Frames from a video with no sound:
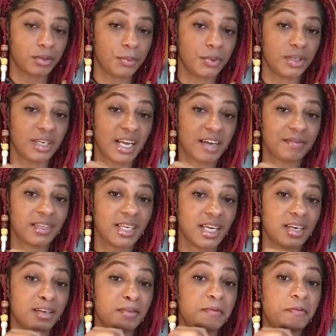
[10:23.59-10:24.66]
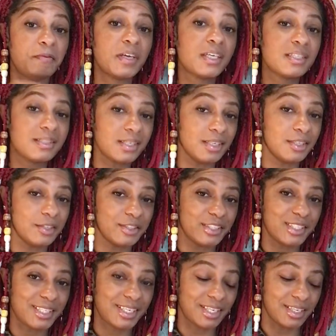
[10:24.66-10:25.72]
We're navigating fixed
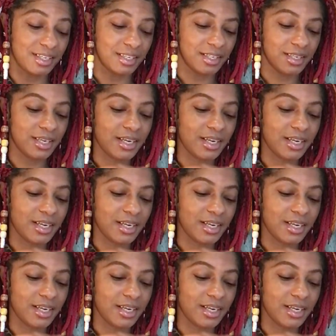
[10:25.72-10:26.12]
energy here.